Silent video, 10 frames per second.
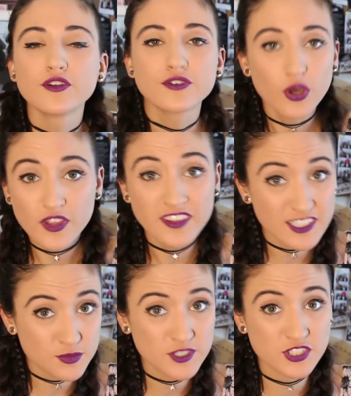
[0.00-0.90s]
Know that
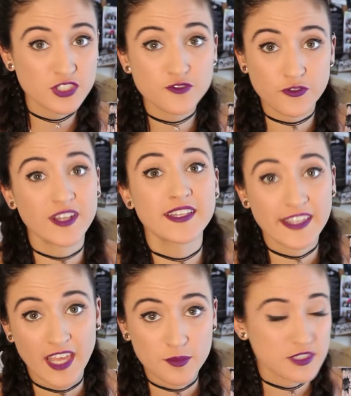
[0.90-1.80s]
this was just
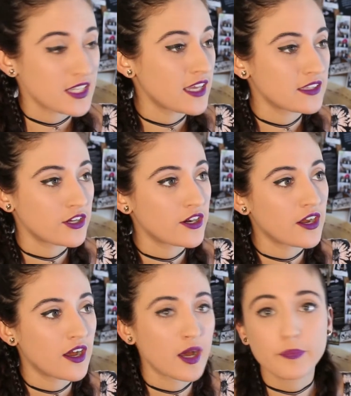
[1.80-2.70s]
friendly games. They, they're
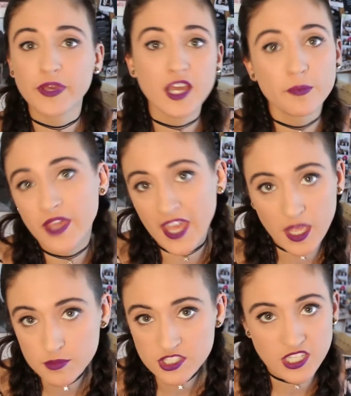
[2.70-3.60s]
uh, pickup
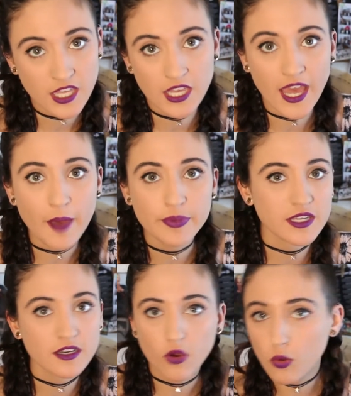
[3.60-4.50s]
games, they
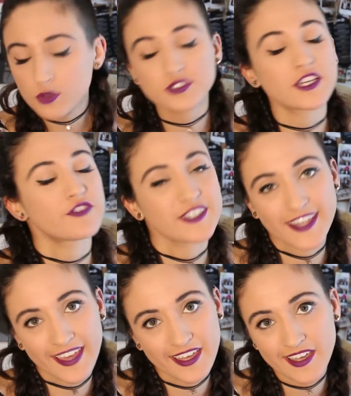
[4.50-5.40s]
happen almost every
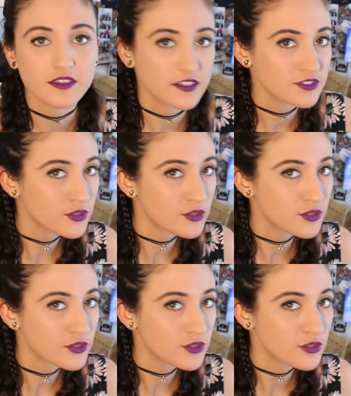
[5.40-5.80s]
day. There's